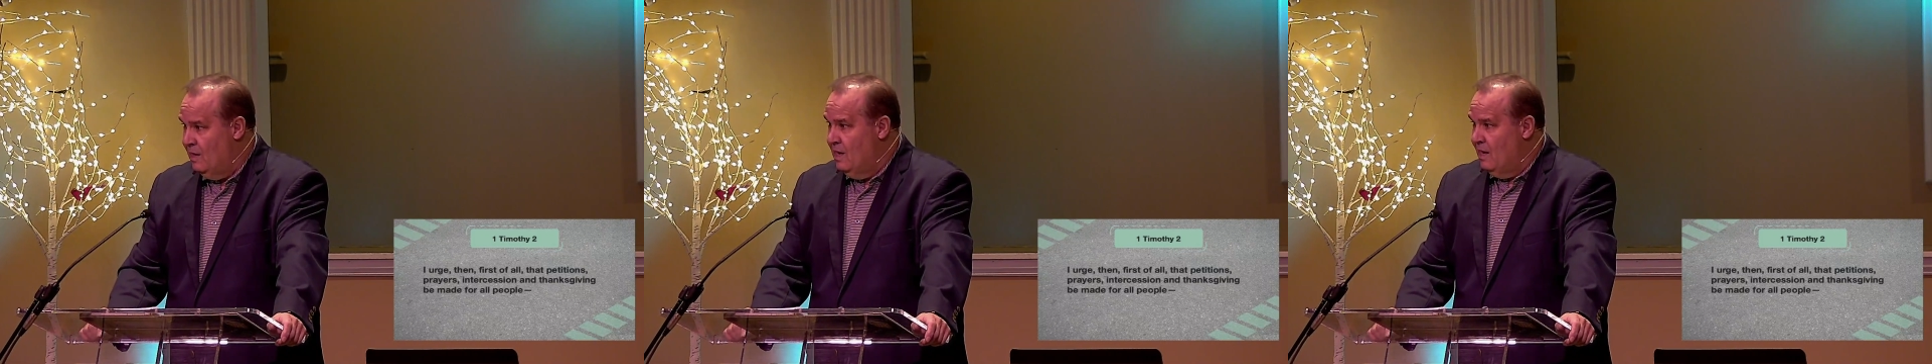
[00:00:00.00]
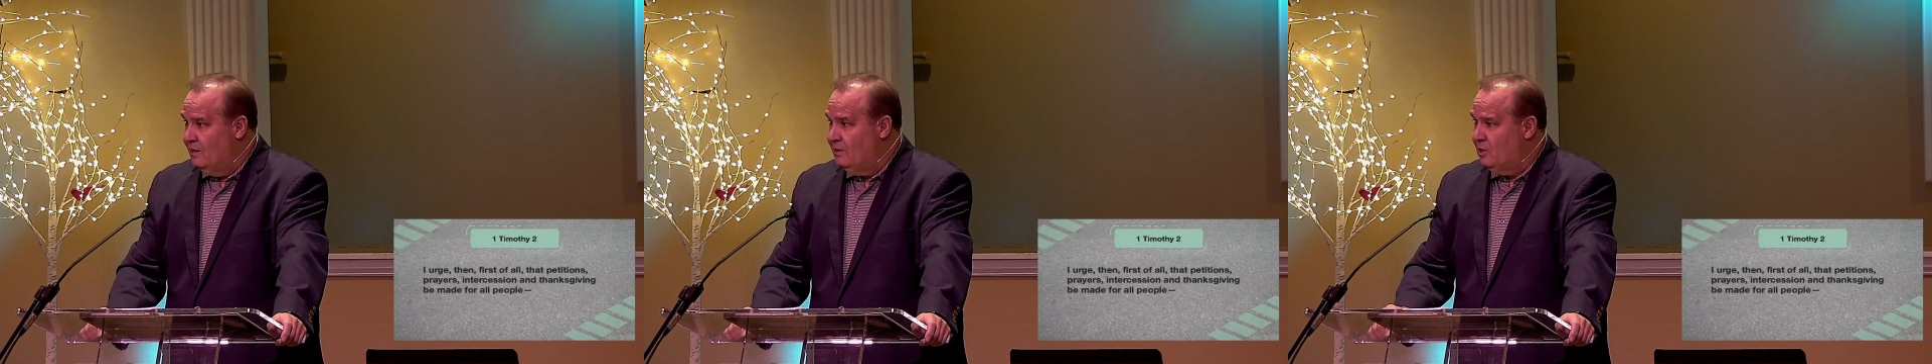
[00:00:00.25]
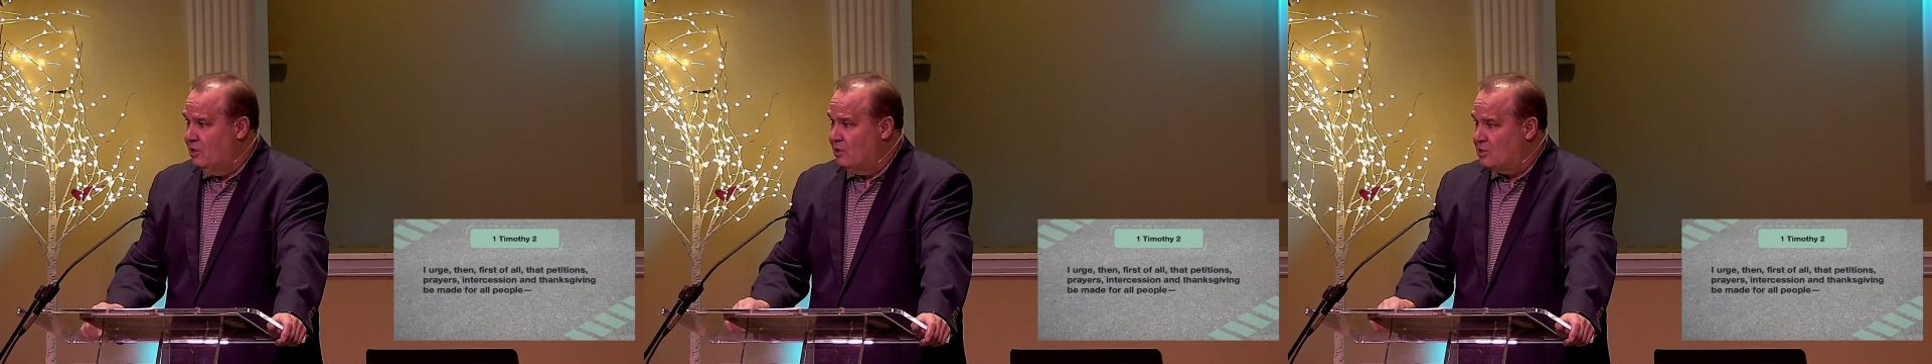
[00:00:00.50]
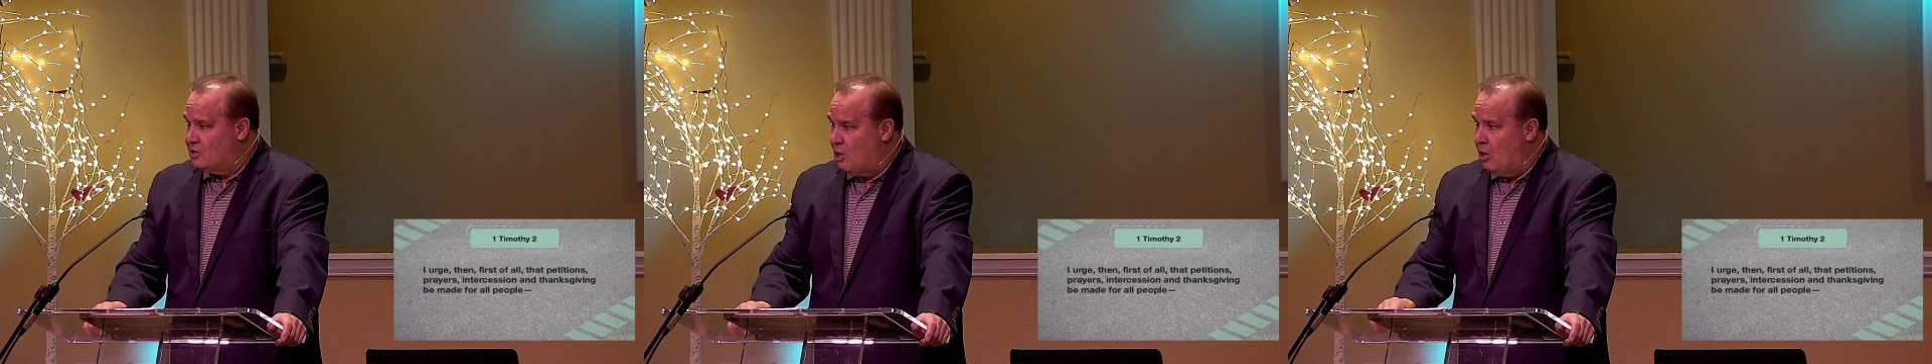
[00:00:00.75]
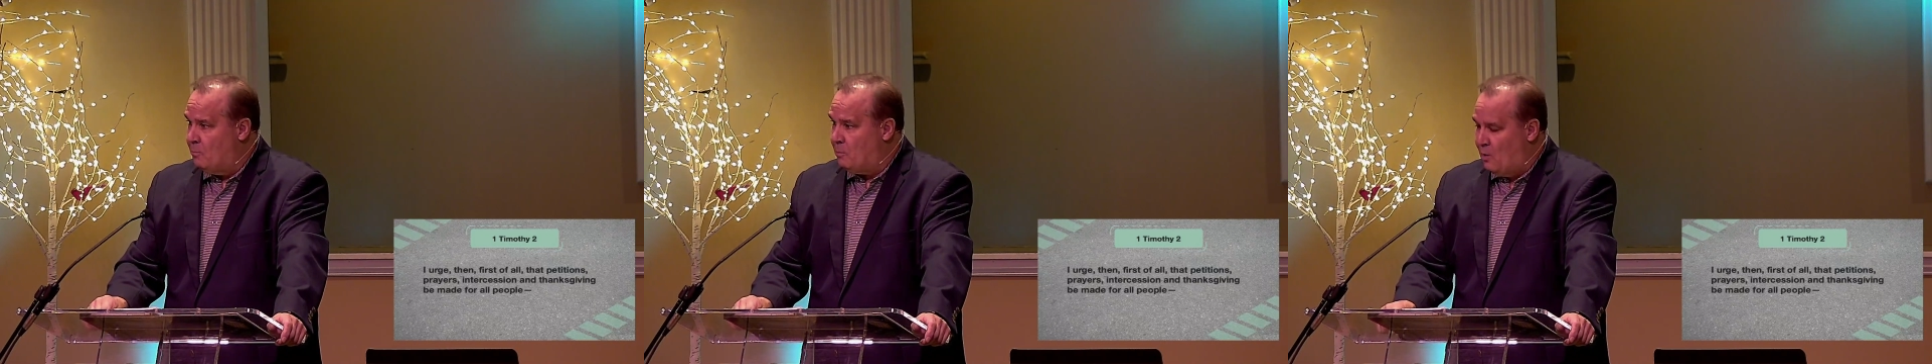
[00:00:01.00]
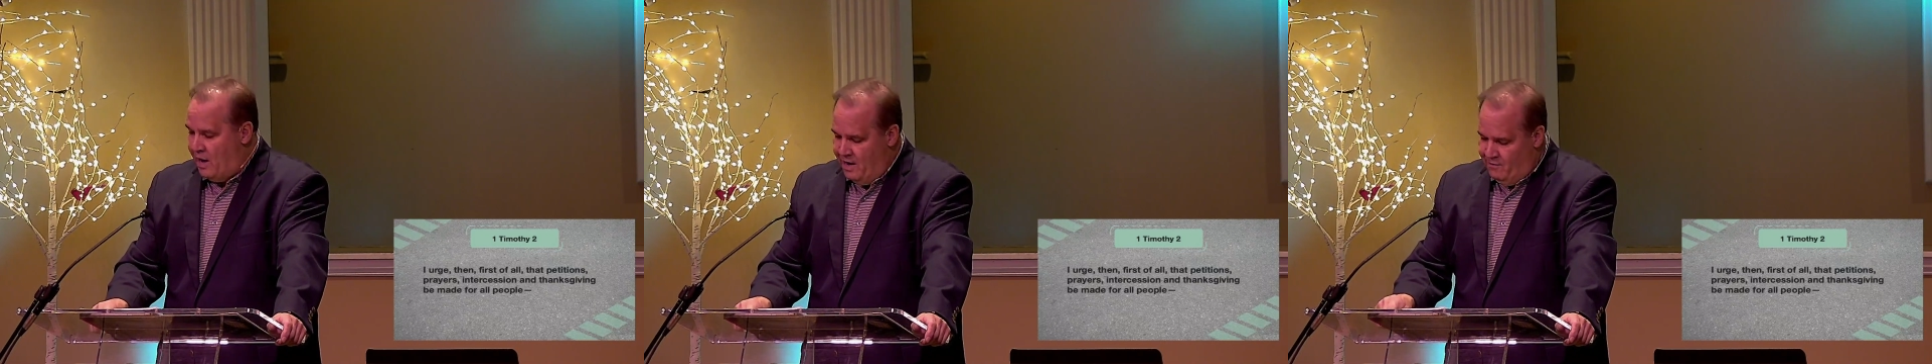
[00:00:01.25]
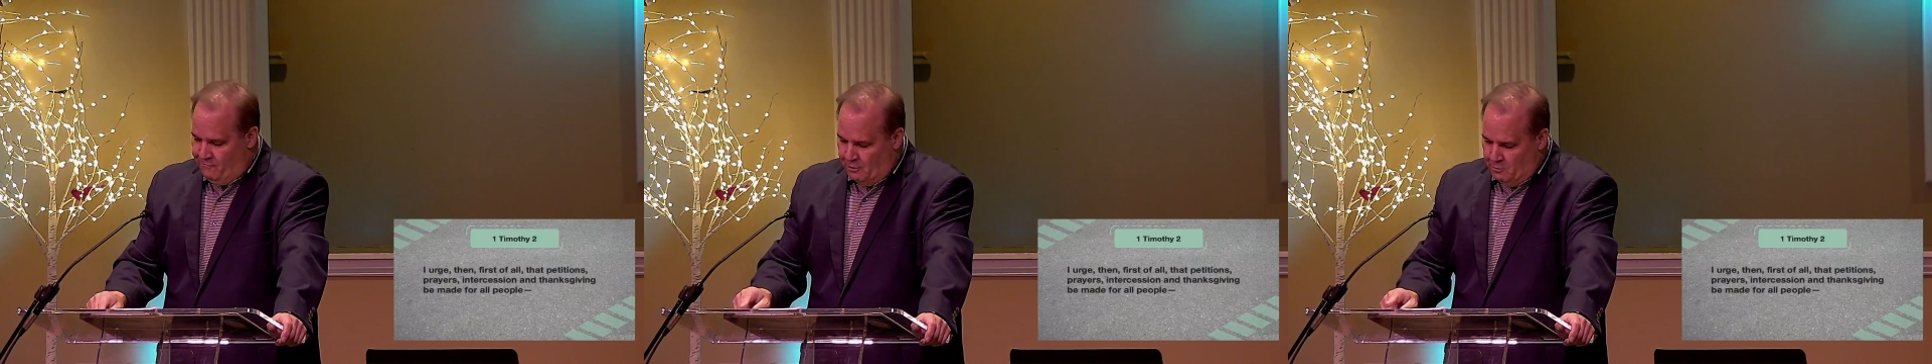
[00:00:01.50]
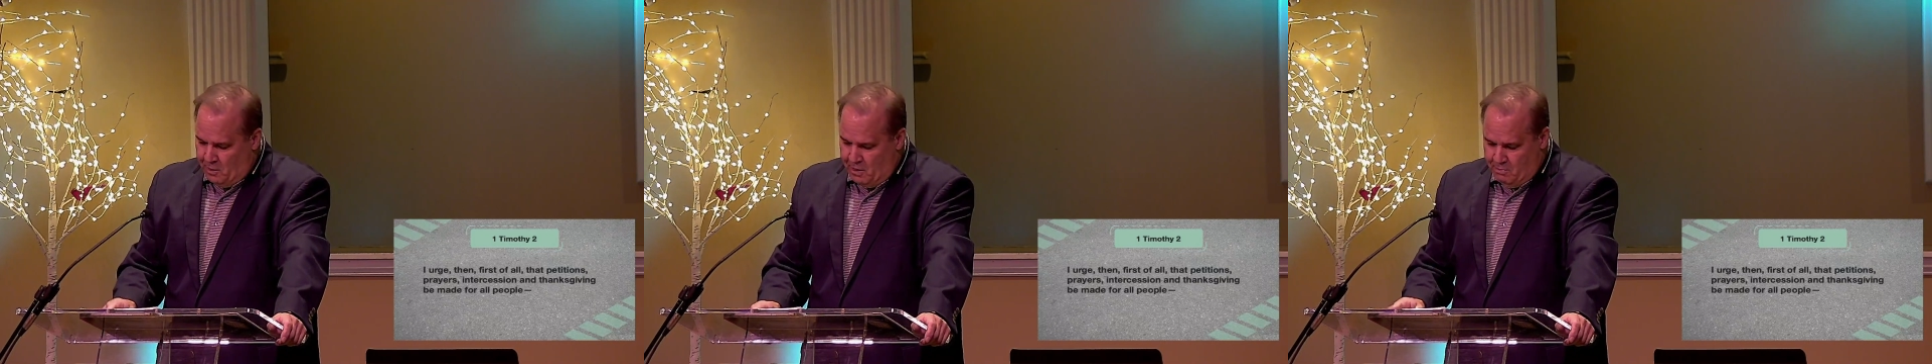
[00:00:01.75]
until you start praying for the
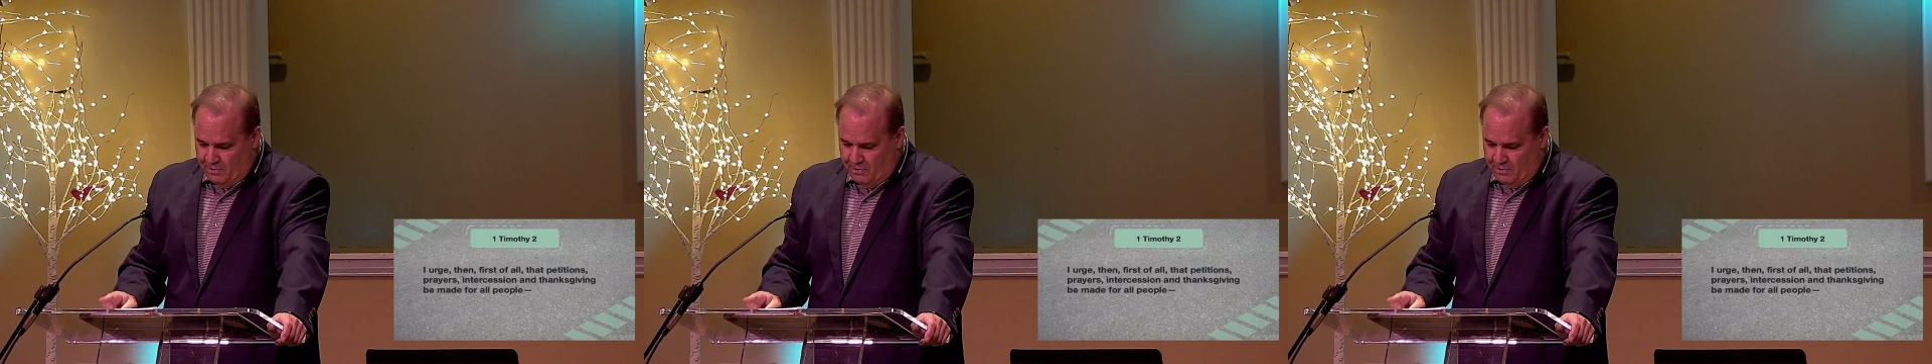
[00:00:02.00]
people